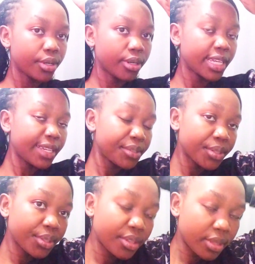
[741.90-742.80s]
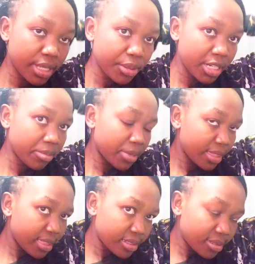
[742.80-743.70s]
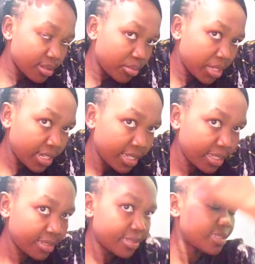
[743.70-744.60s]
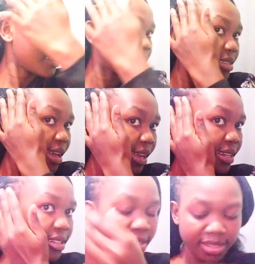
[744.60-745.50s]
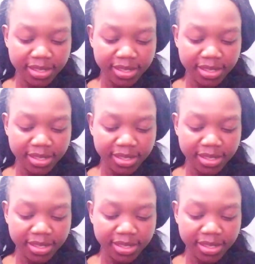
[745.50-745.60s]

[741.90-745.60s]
Okay, so the only part that's remaining is this side.